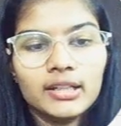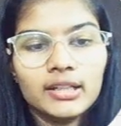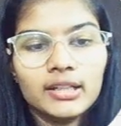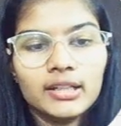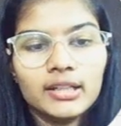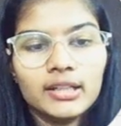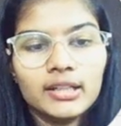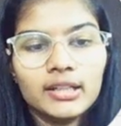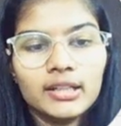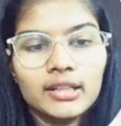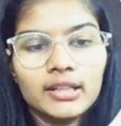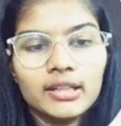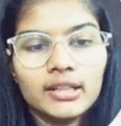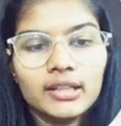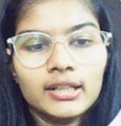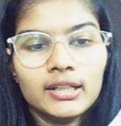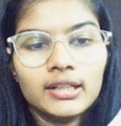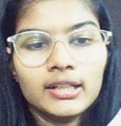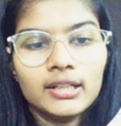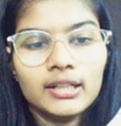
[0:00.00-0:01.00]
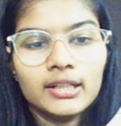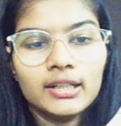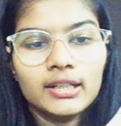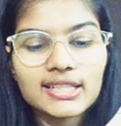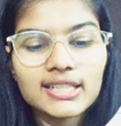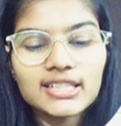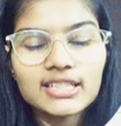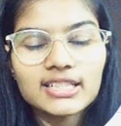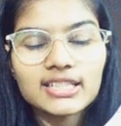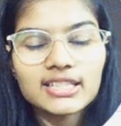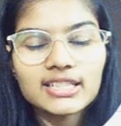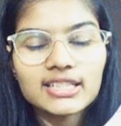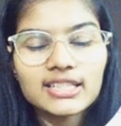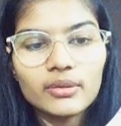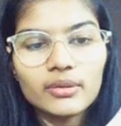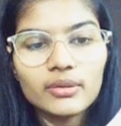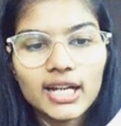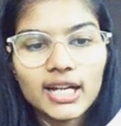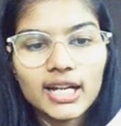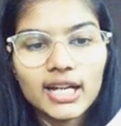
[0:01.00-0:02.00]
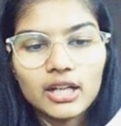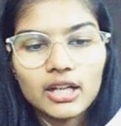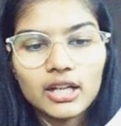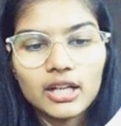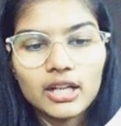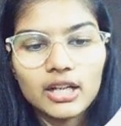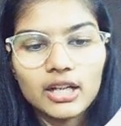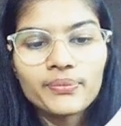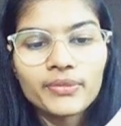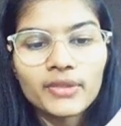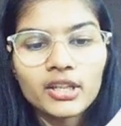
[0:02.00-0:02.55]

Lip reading: Okay, so we'll discuss about that now.